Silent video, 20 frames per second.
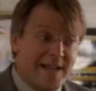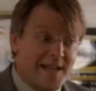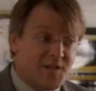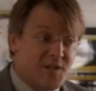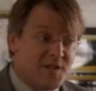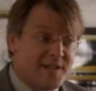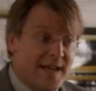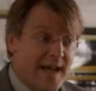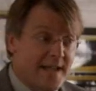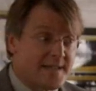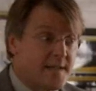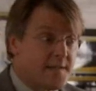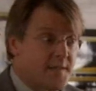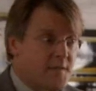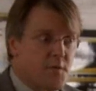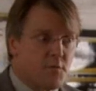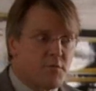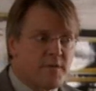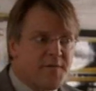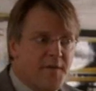legend has it
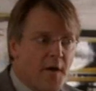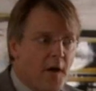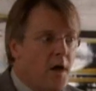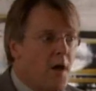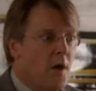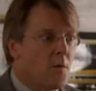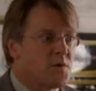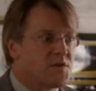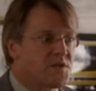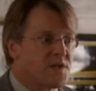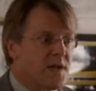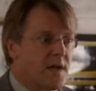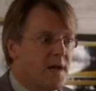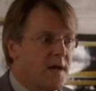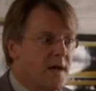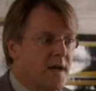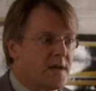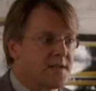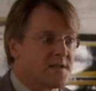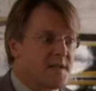that the river was
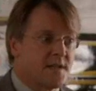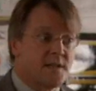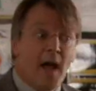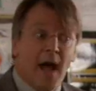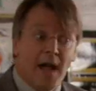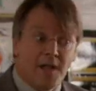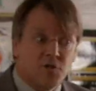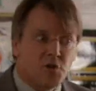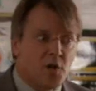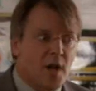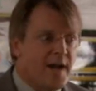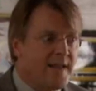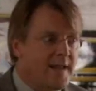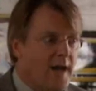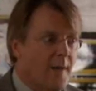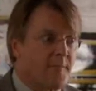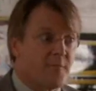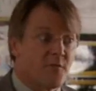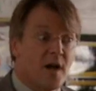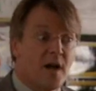cursed and, and dried
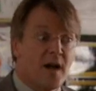up